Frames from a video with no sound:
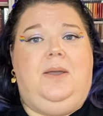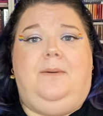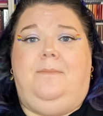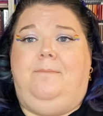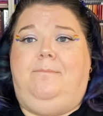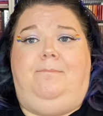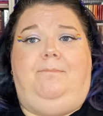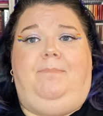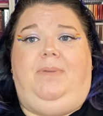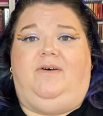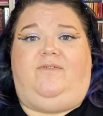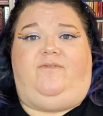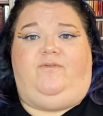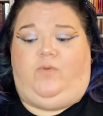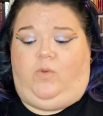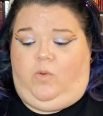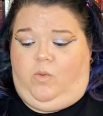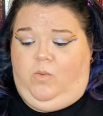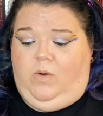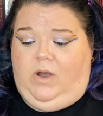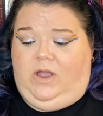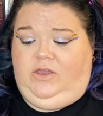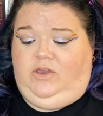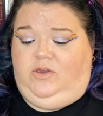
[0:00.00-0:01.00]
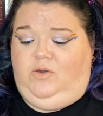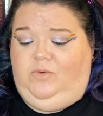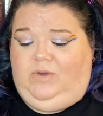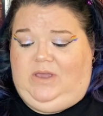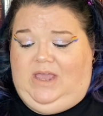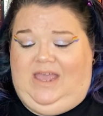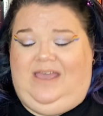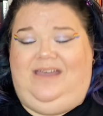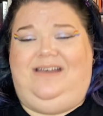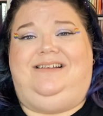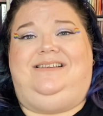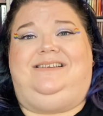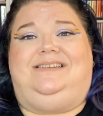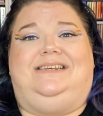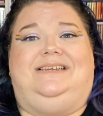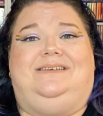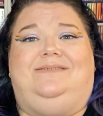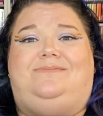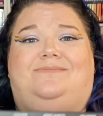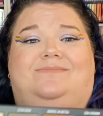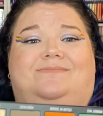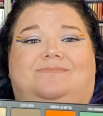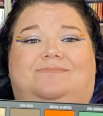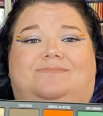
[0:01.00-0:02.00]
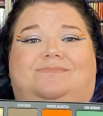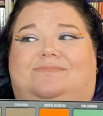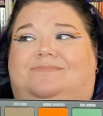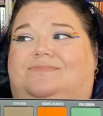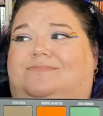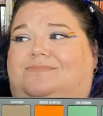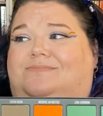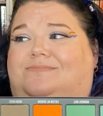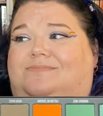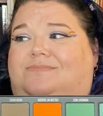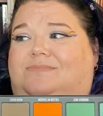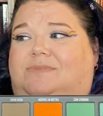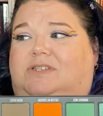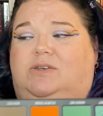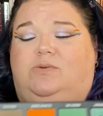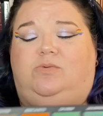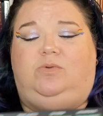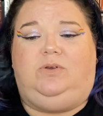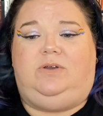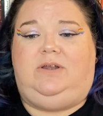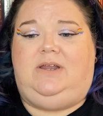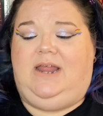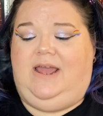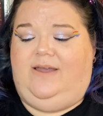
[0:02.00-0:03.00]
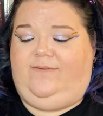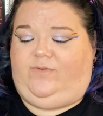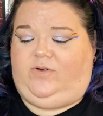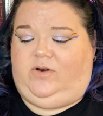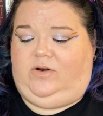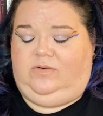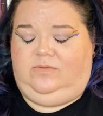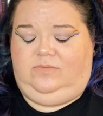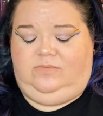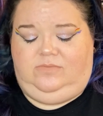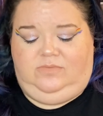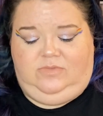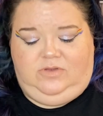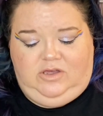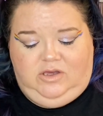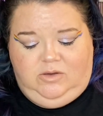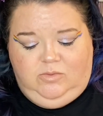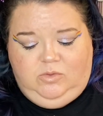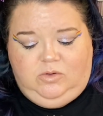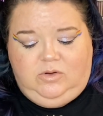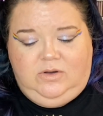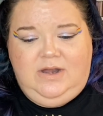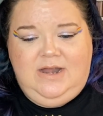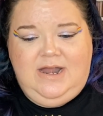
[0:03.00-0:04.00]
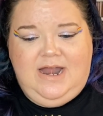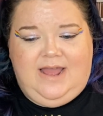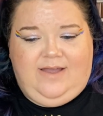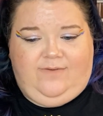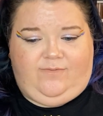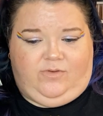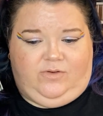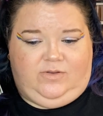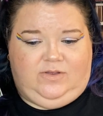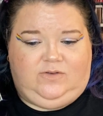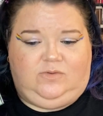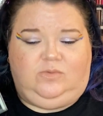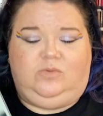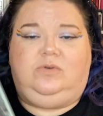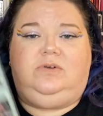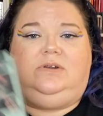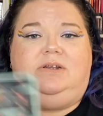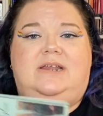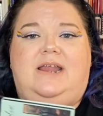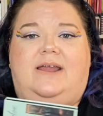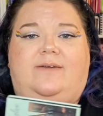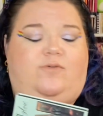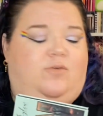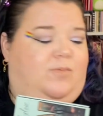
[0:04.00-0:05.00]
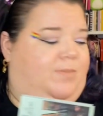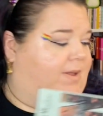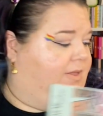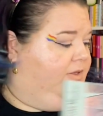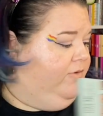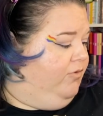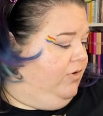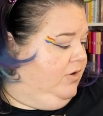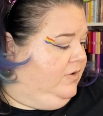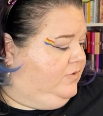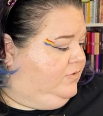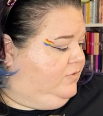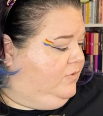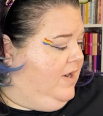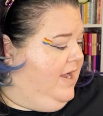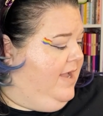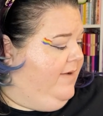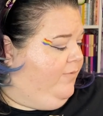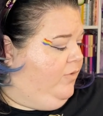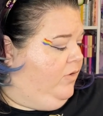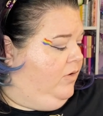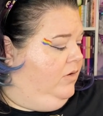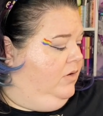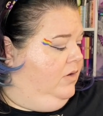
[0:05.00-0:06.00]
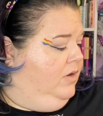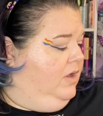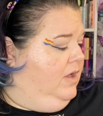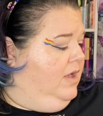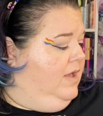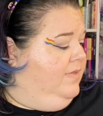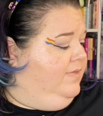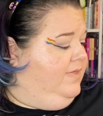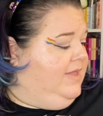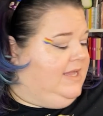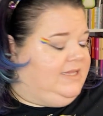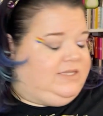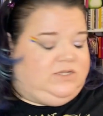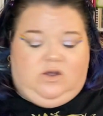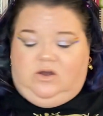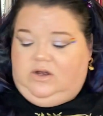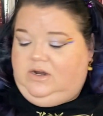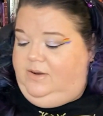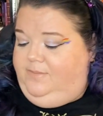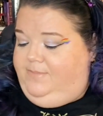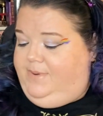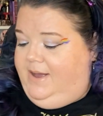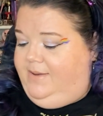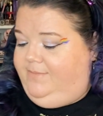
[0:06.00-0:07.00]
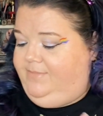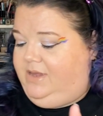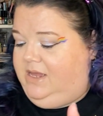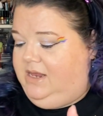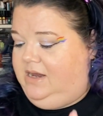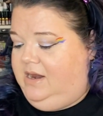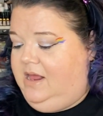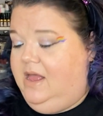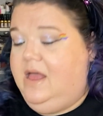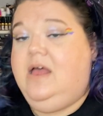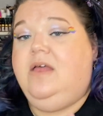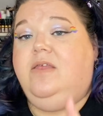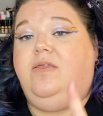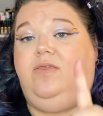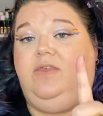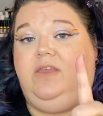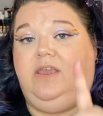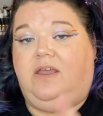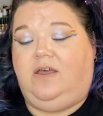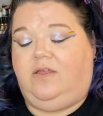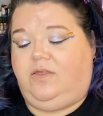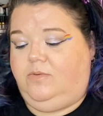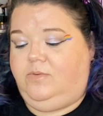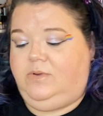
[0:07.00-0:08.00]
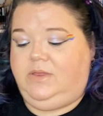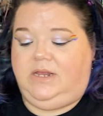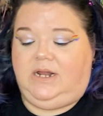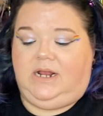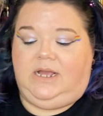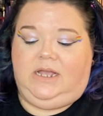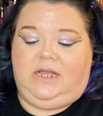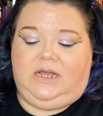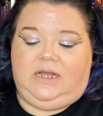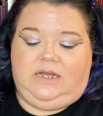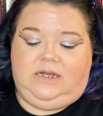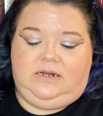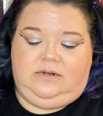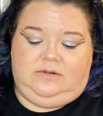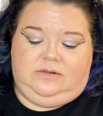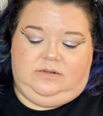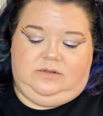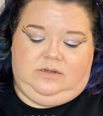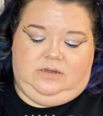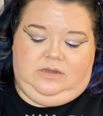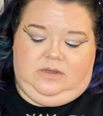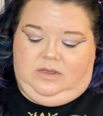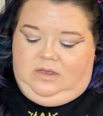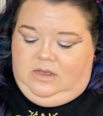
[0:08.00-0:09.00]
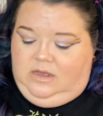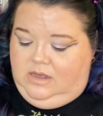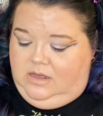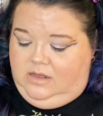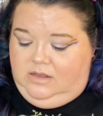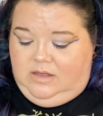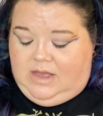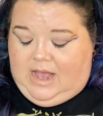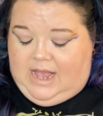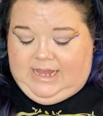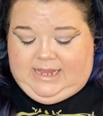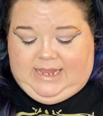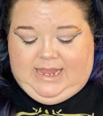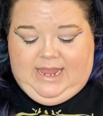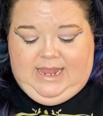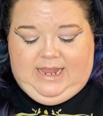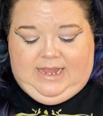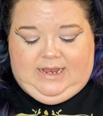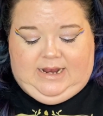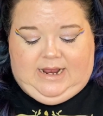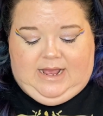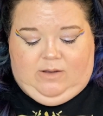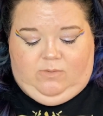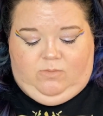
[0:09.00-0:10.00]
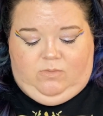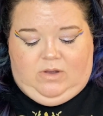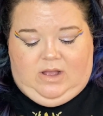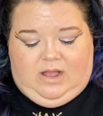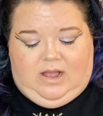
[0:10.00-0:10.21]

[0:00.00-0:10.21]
but for what you get, mm -mm, you will never, you will never, this will never be in the drugstore ever. That's Haunted Pumpkin. The other one that I got, I can't. I